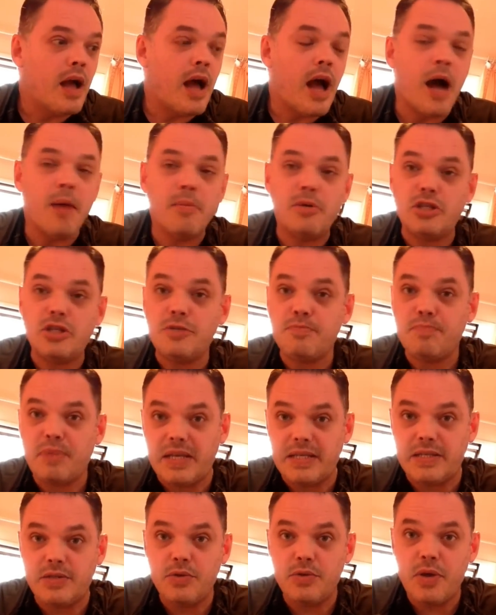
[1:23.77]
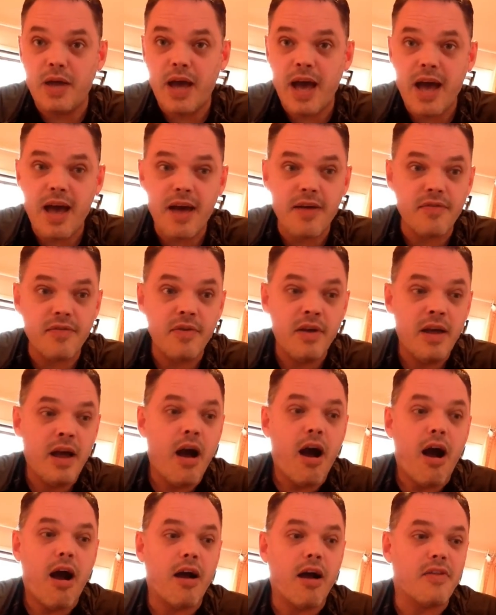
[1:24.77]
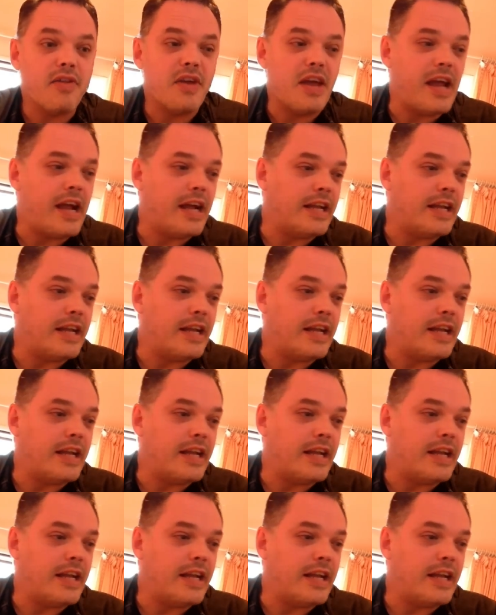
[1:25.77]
How much space do you have? Are there